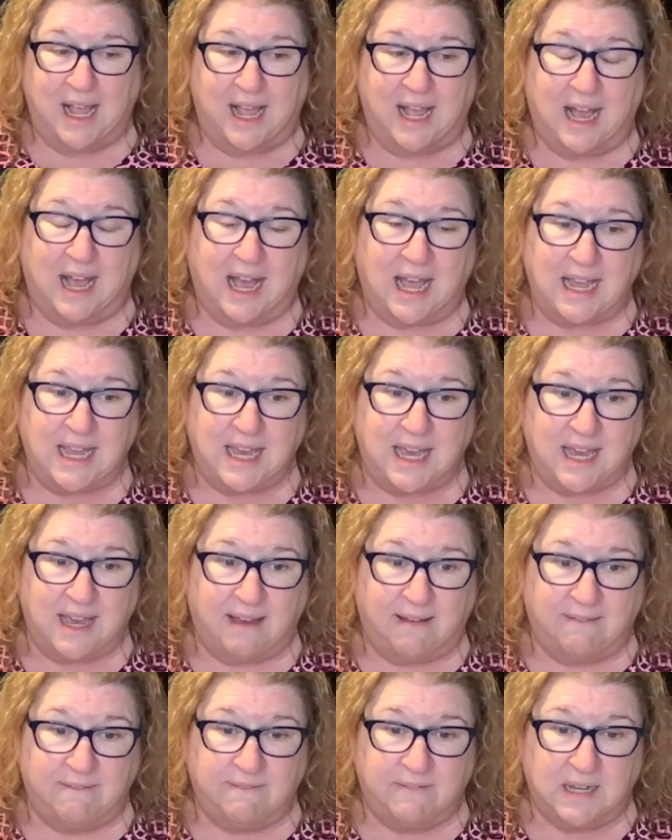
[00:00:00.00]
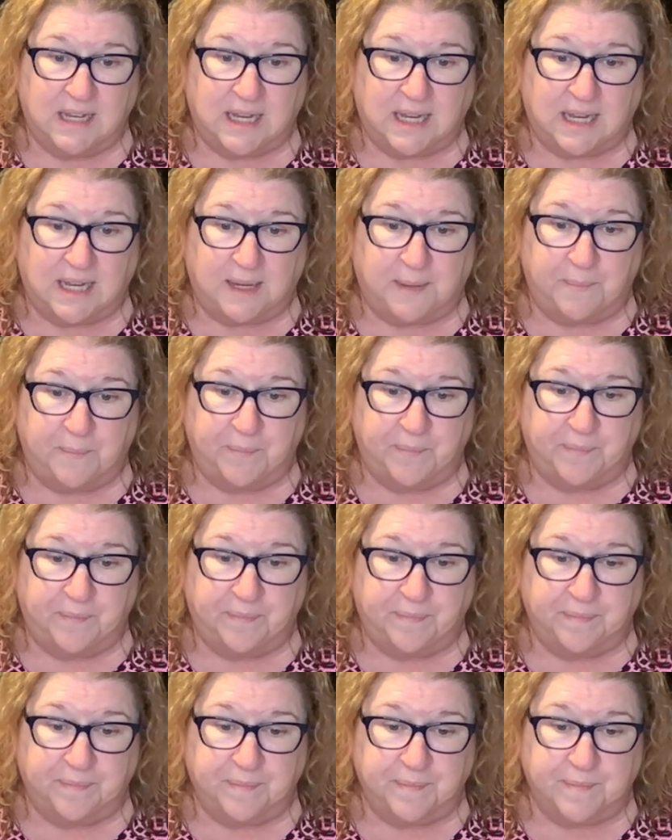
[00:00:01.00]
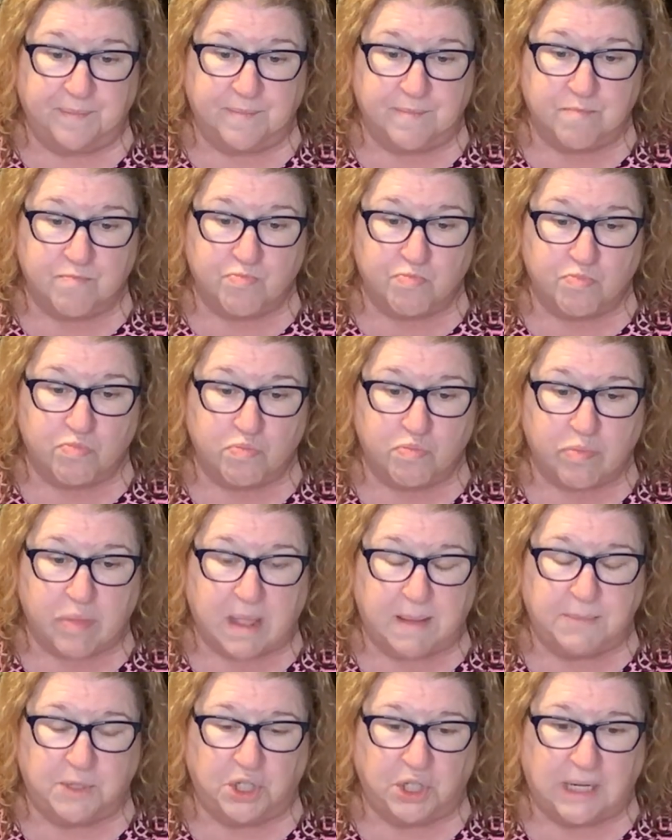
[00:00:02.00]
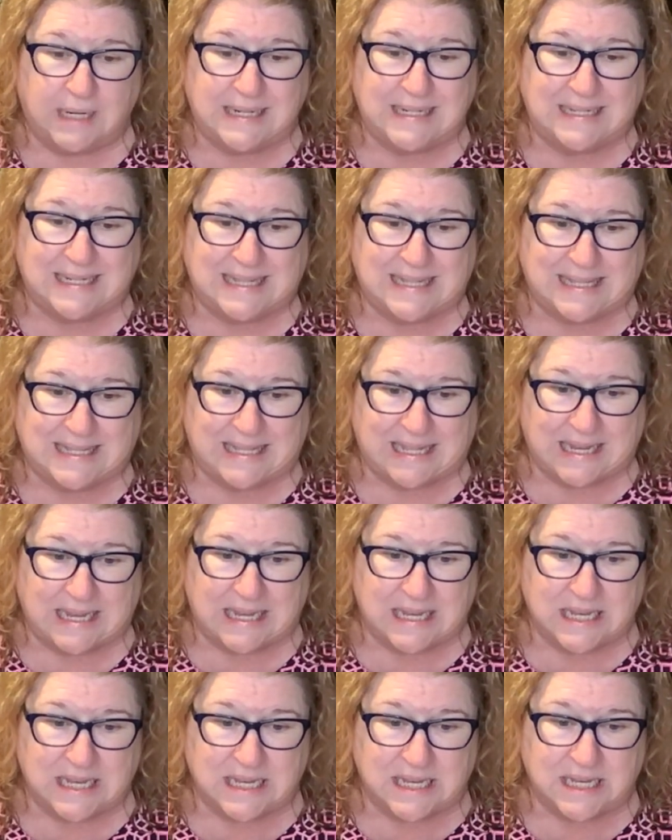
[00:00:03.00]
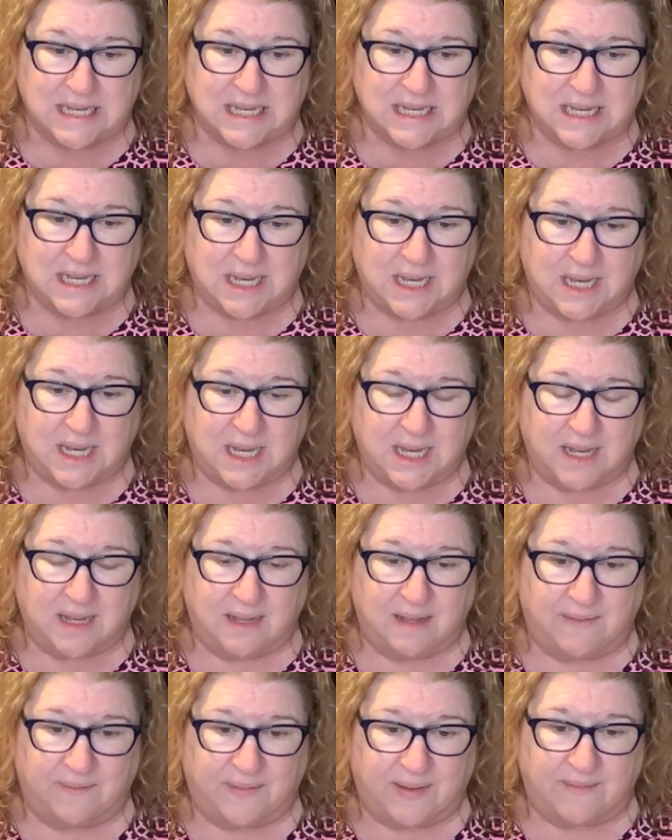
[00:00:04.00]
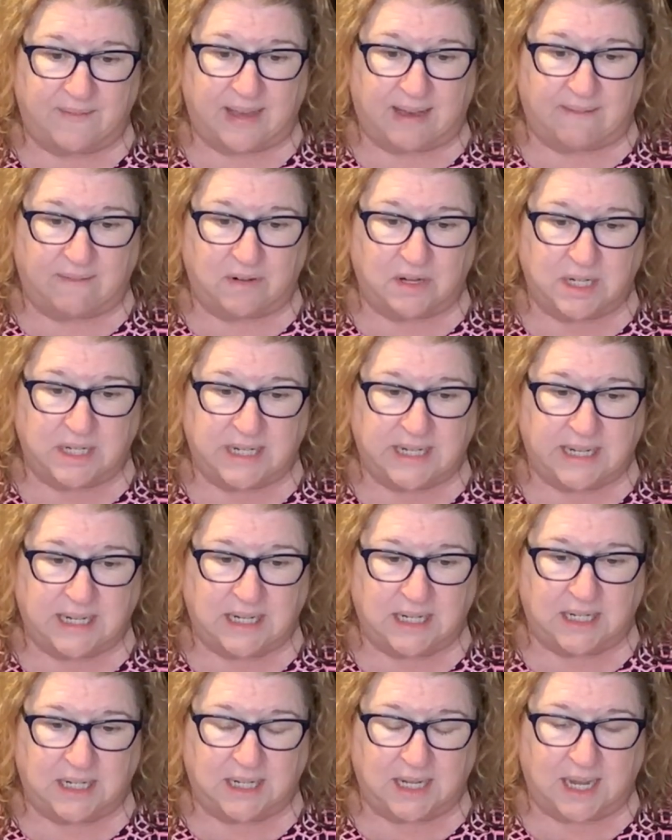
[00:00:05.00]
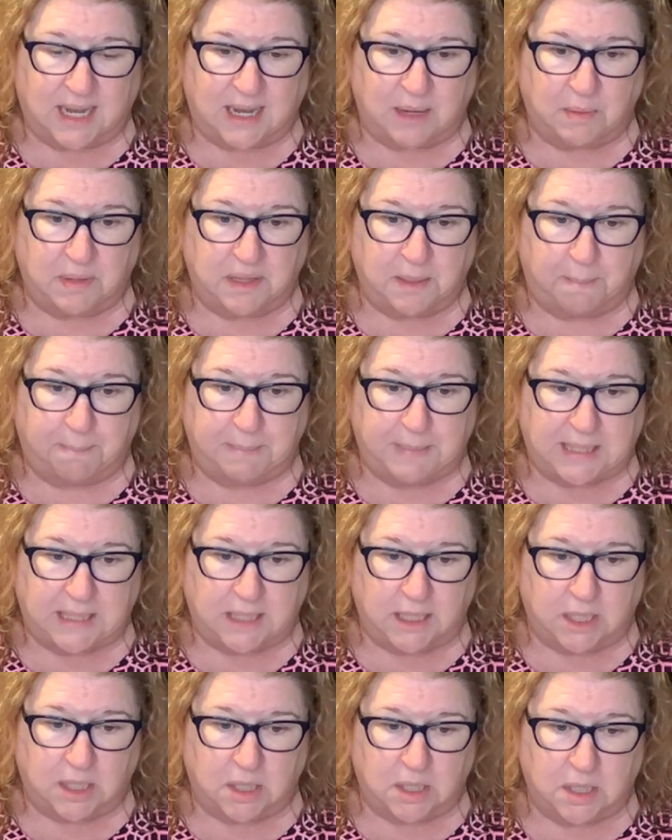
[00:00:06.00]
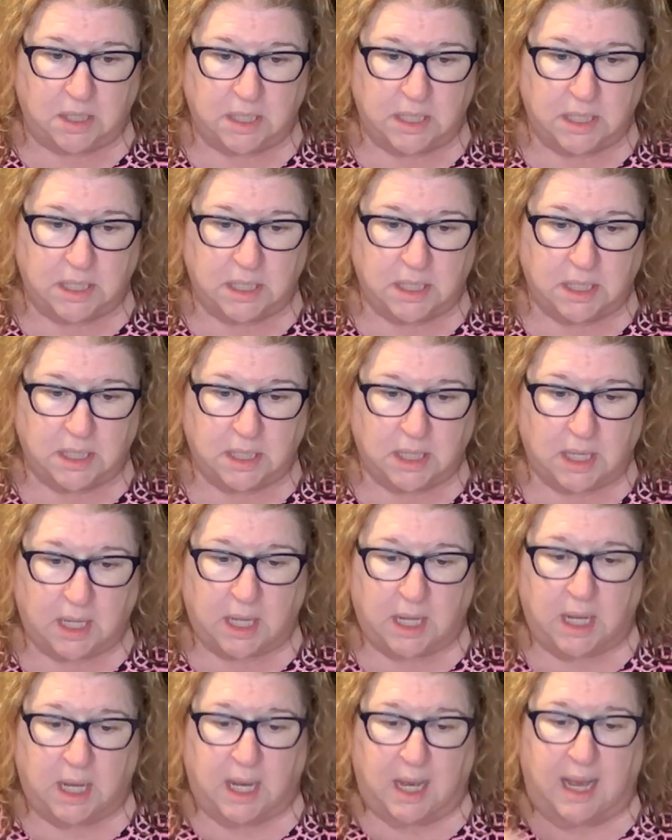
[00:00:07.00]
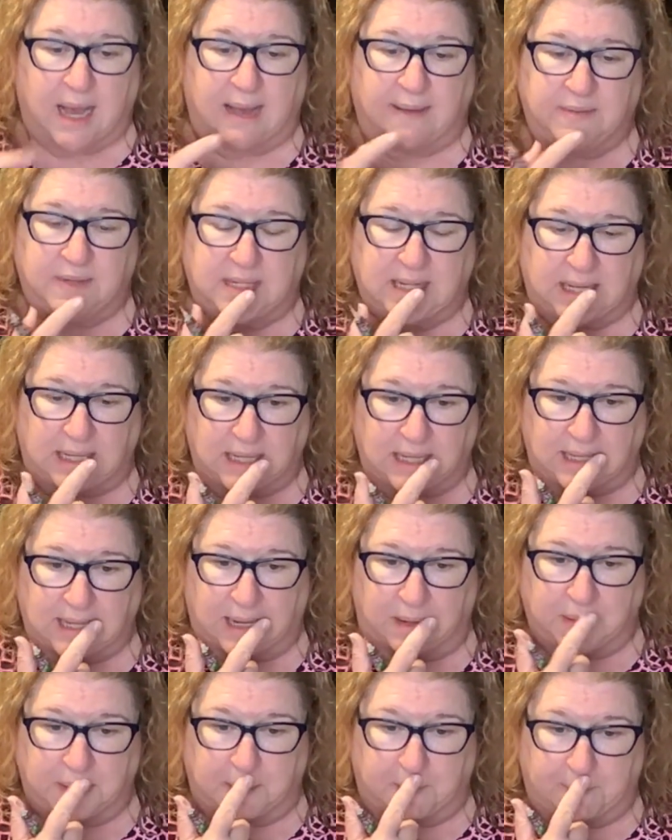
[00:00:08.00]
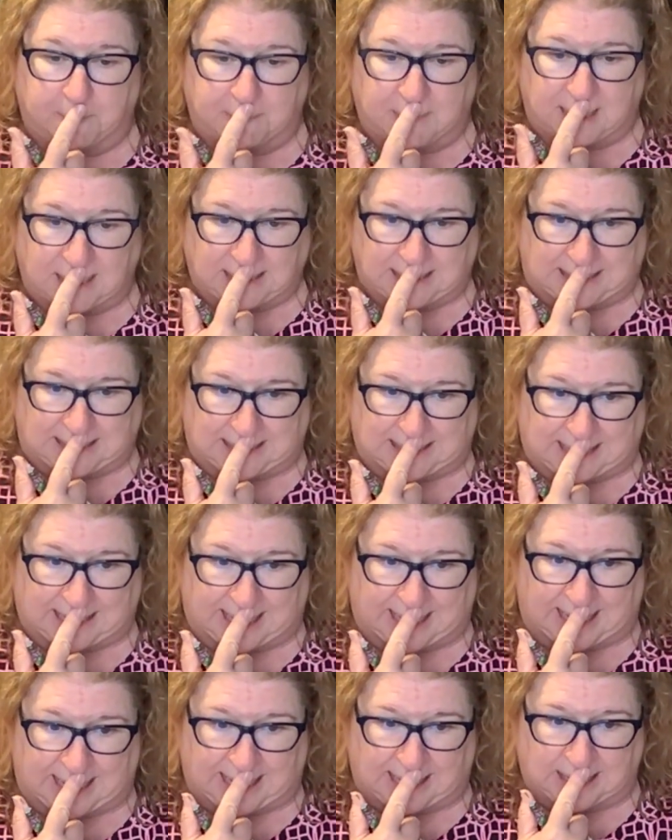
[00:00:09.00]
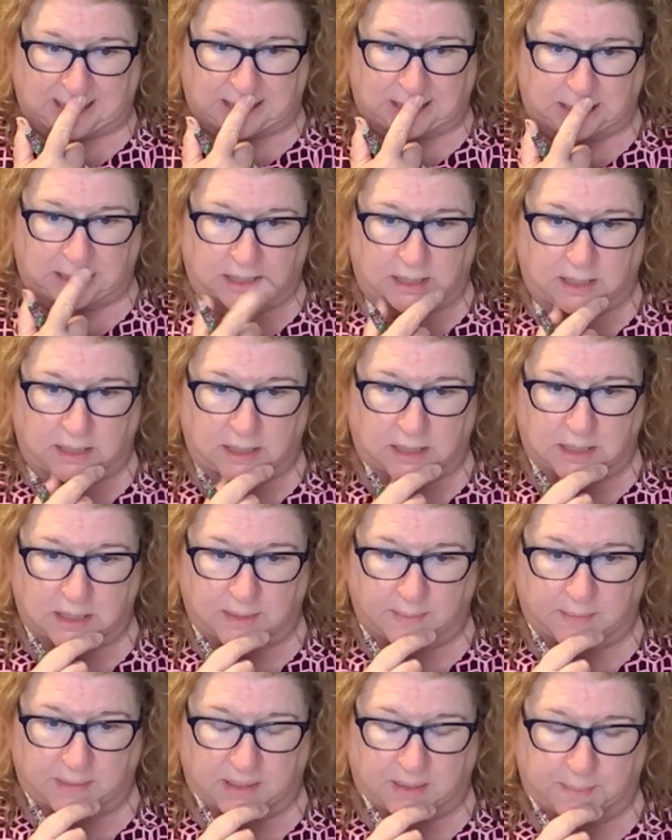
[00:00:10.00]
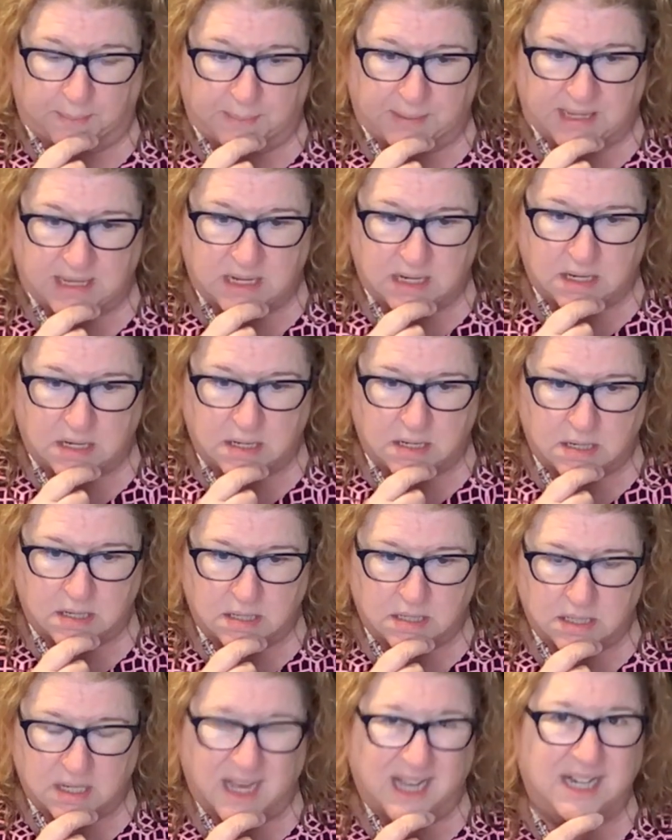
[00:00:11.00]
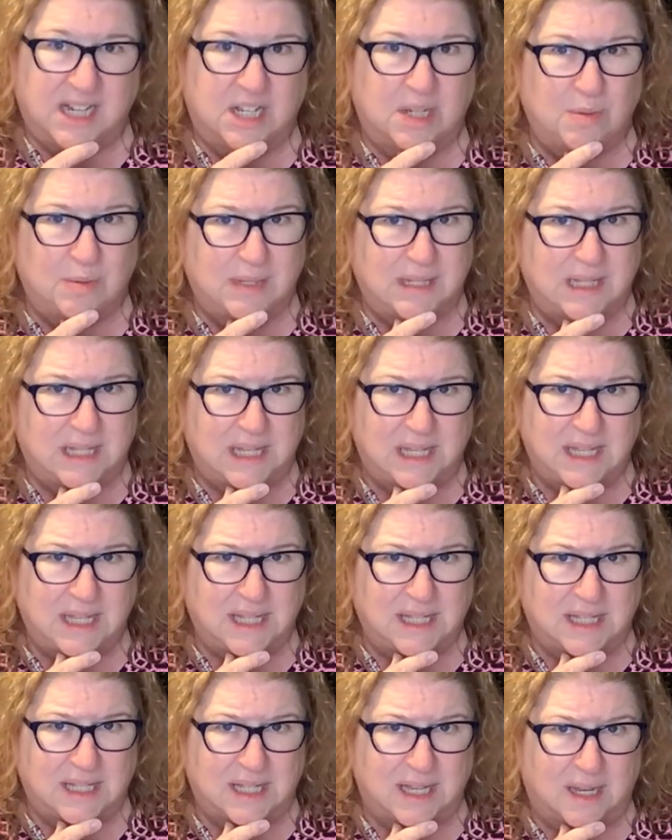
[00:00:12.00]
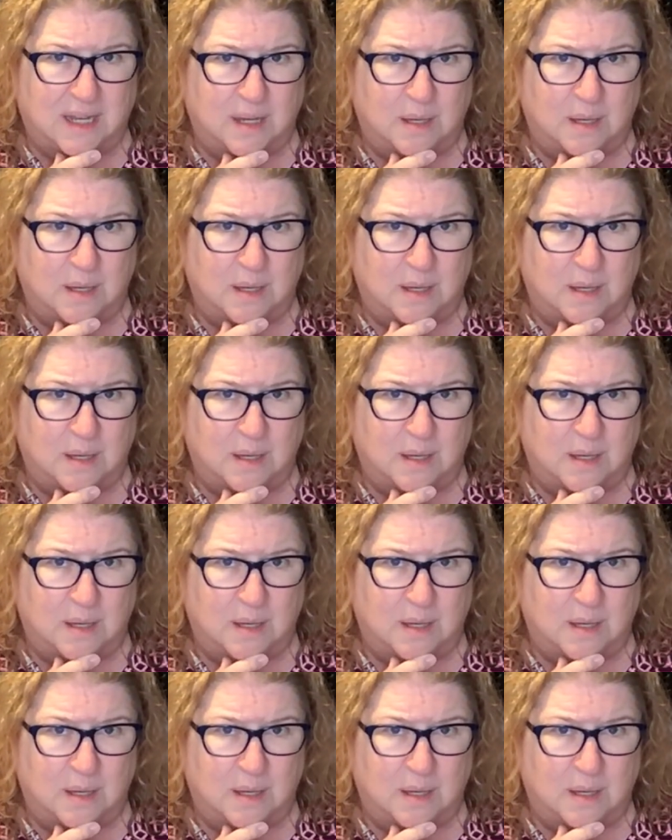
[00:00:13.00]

I have, I'm trying to think if I've ever dated a guy with a beard. I've dated a guy with a mustache, but a beard, I don't think so.